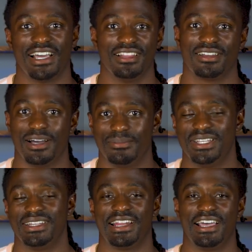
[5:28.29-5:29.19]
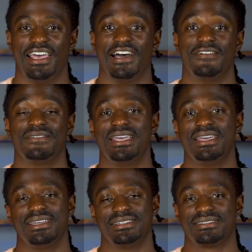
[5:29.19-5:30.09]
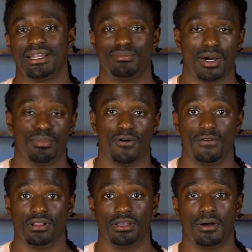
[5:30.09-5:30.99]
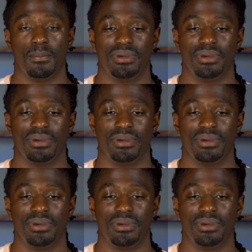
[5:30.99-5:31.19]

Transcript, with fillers: dollars company that I have inside of my portfolio.